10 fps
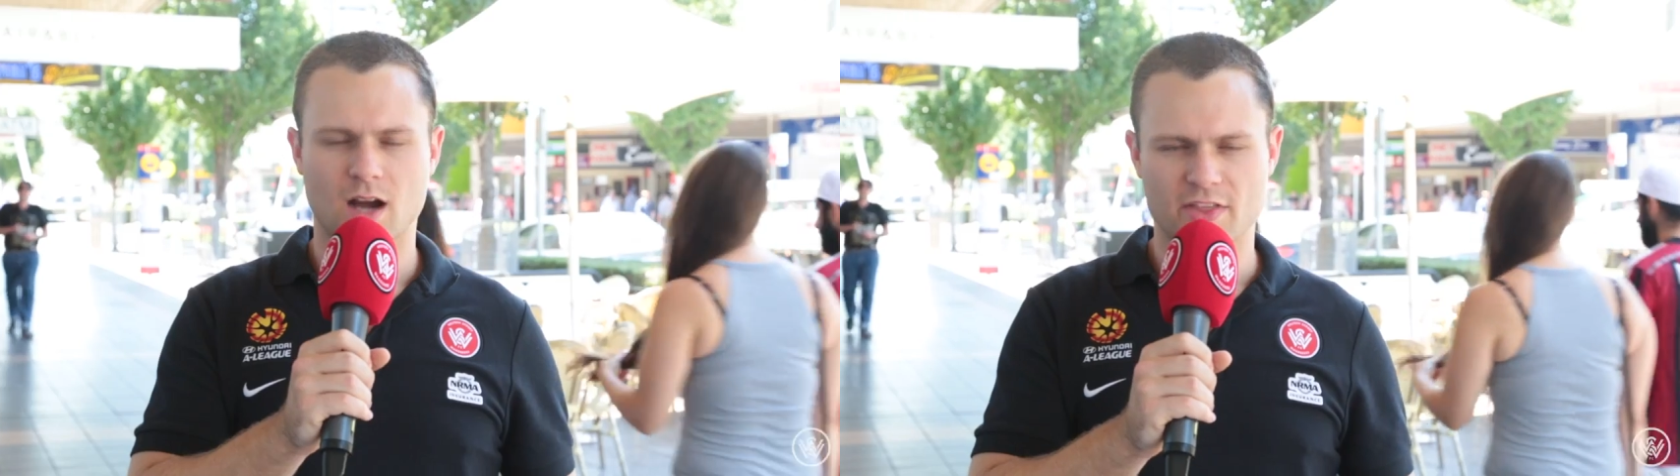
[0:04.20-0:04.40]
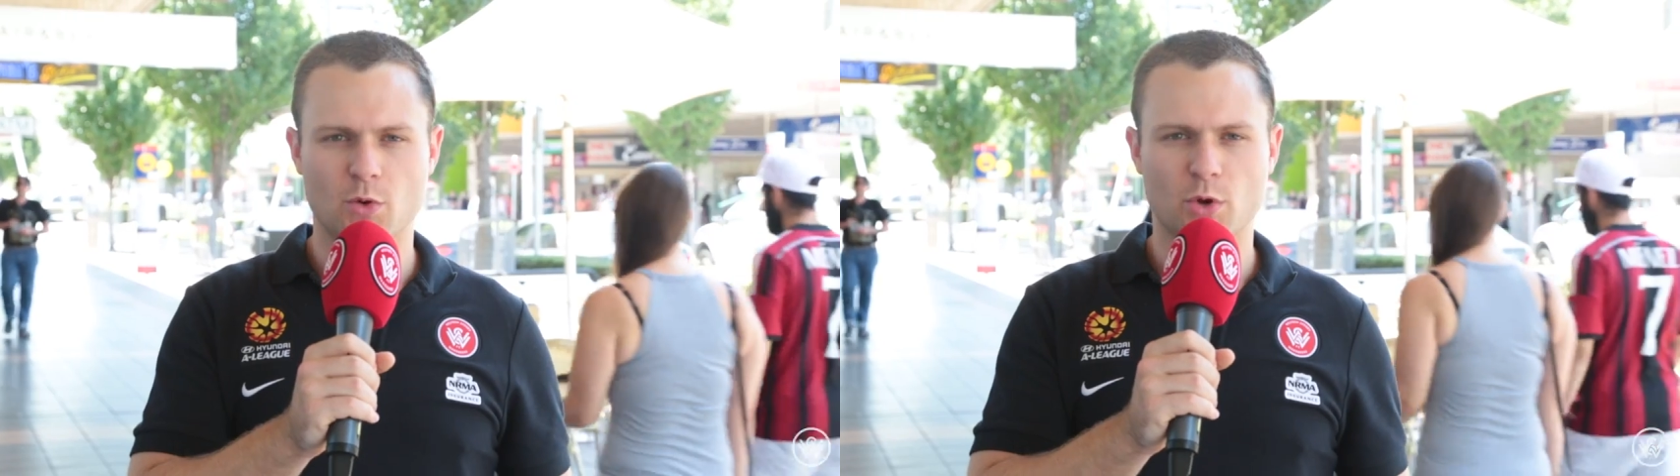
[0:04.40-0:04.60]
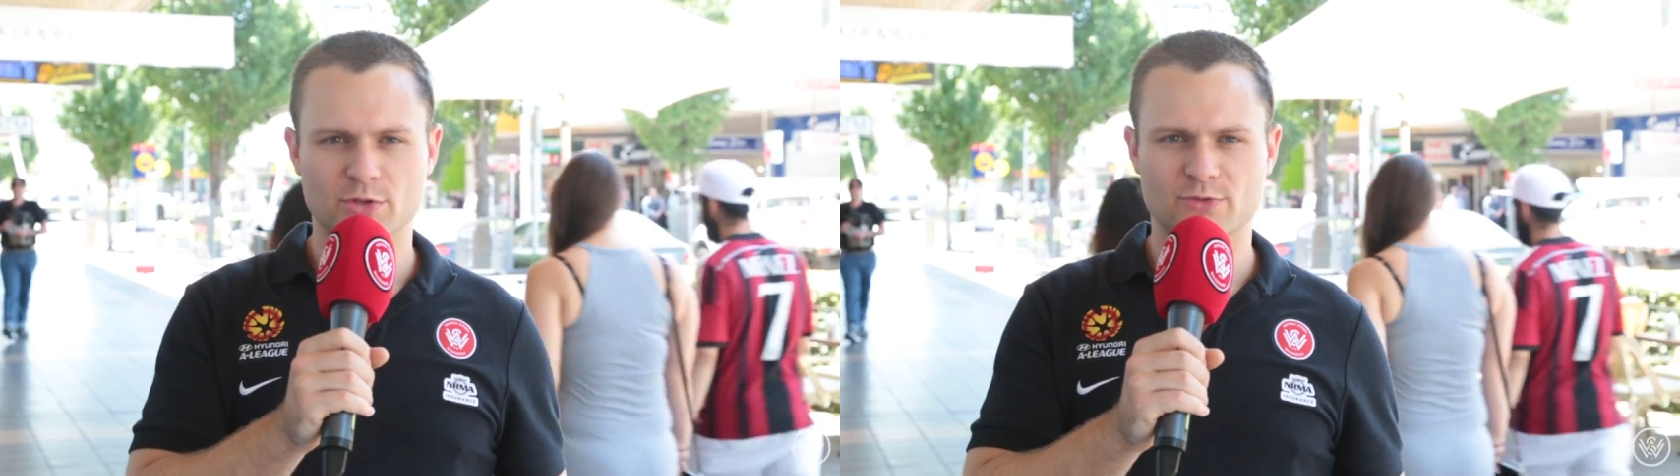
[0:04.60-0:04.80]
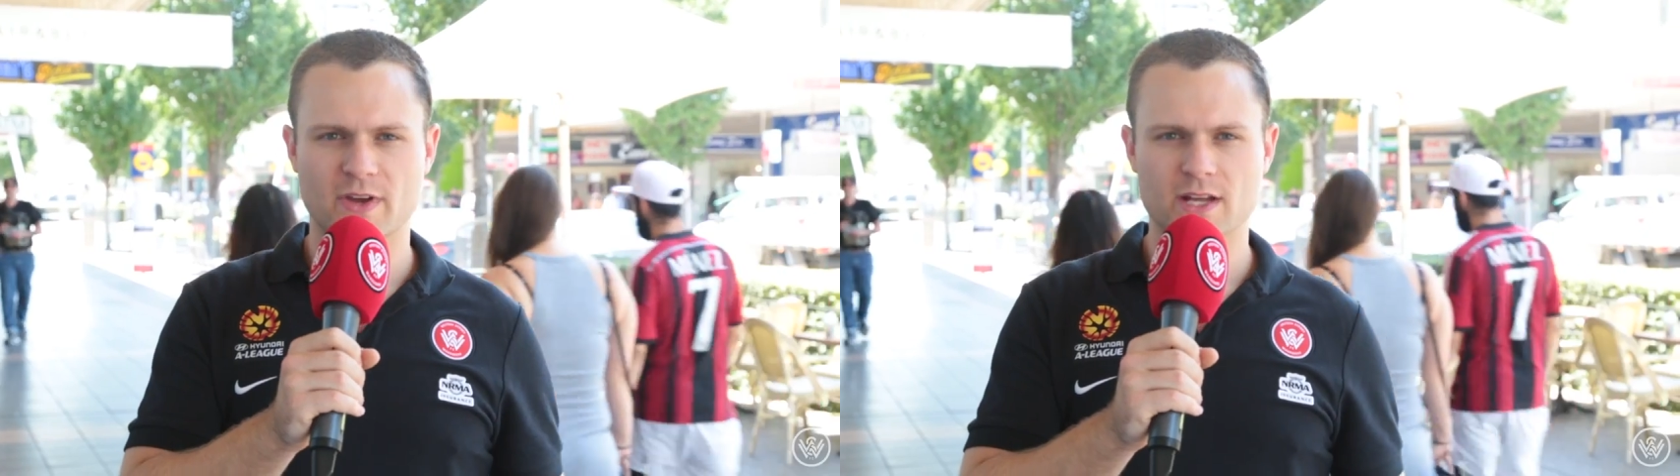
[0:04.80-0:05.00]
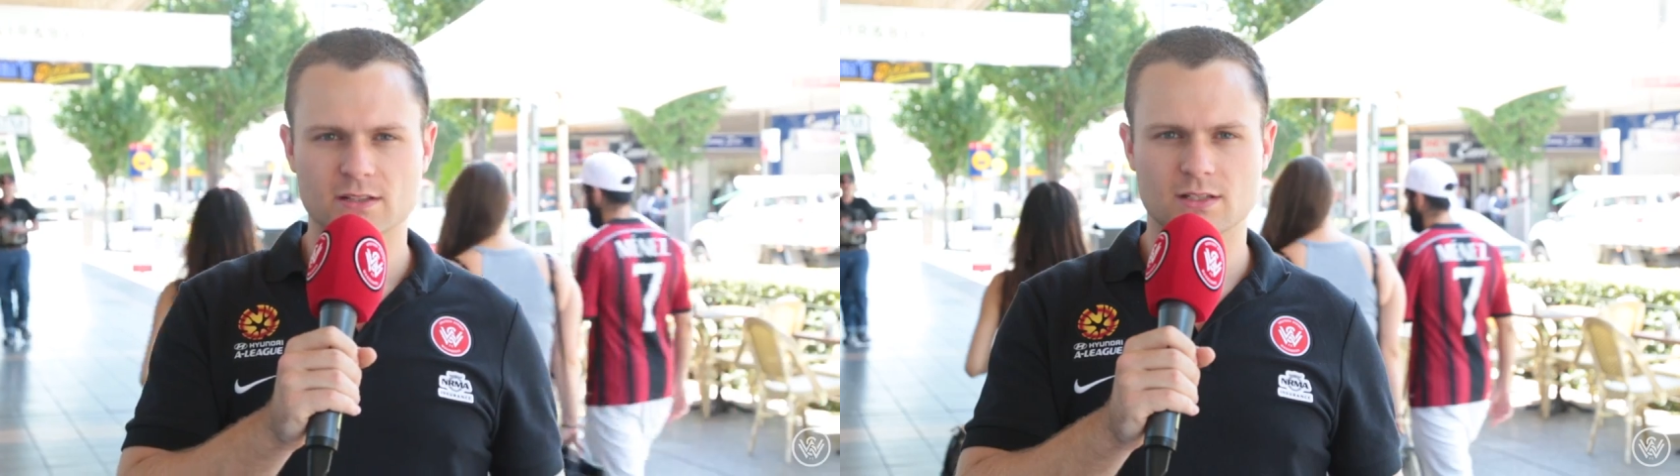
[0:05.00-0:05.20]
Hi there, Wanderers
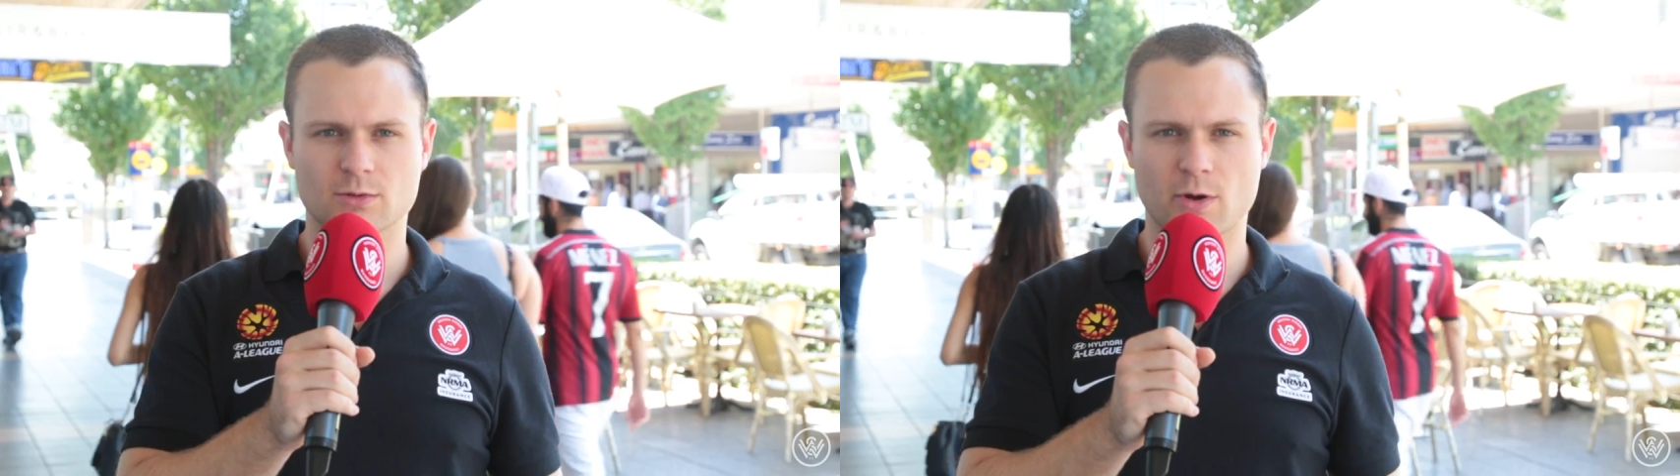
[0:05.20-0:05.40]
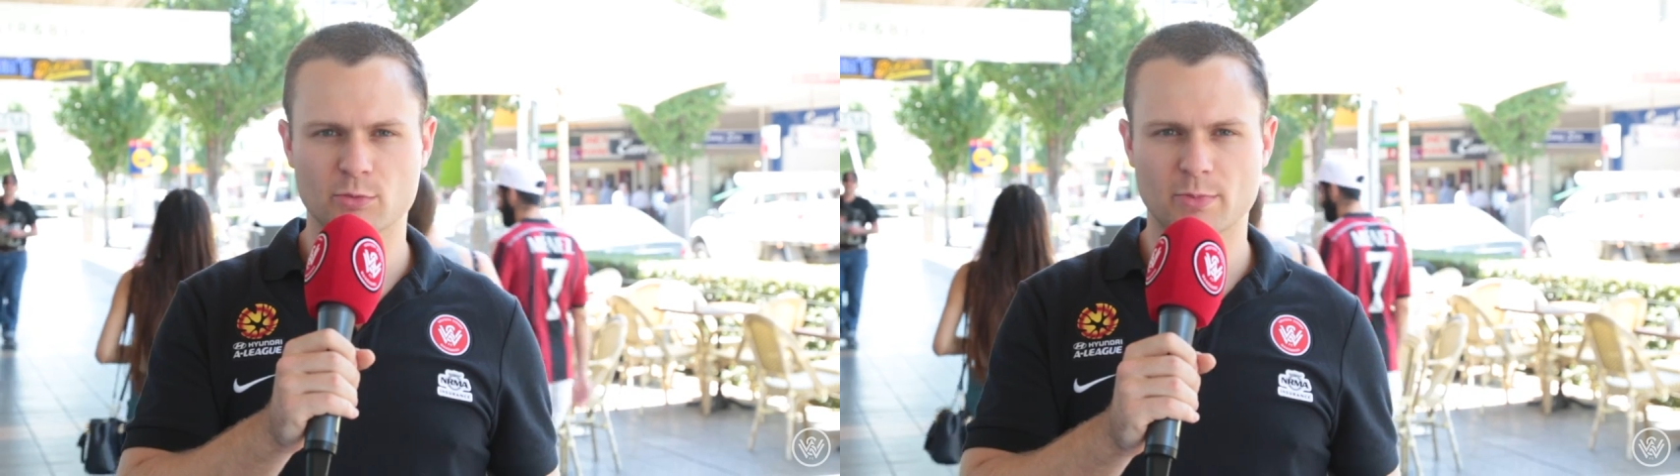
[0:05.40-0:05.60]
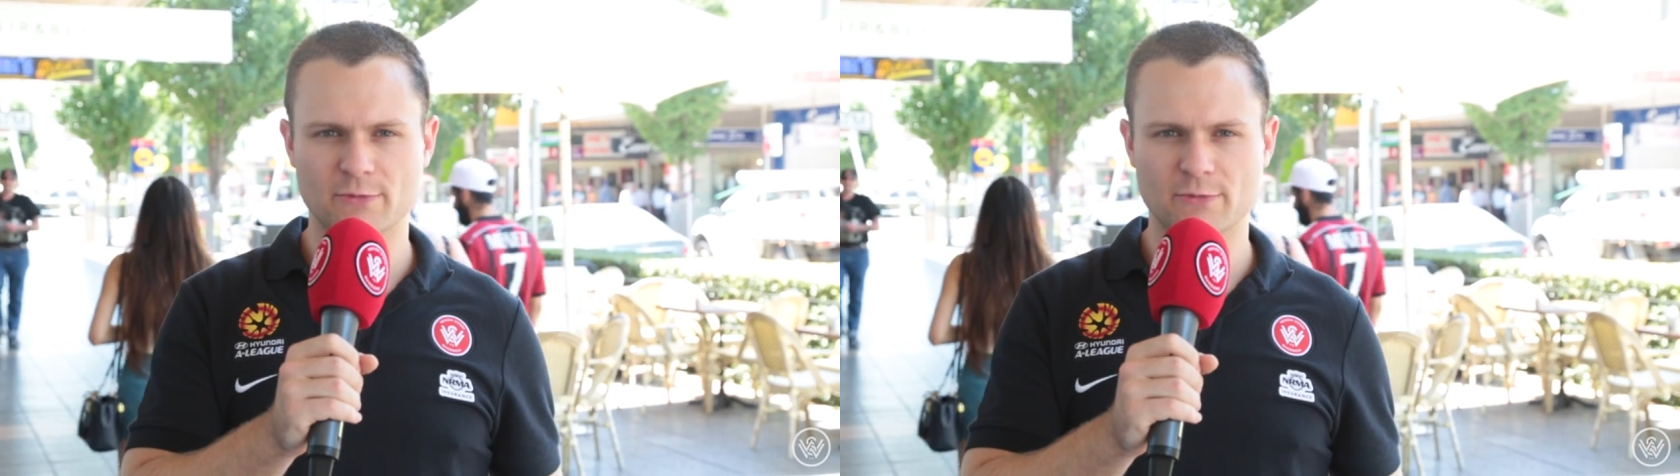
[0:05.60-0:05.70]
fans. Welcome to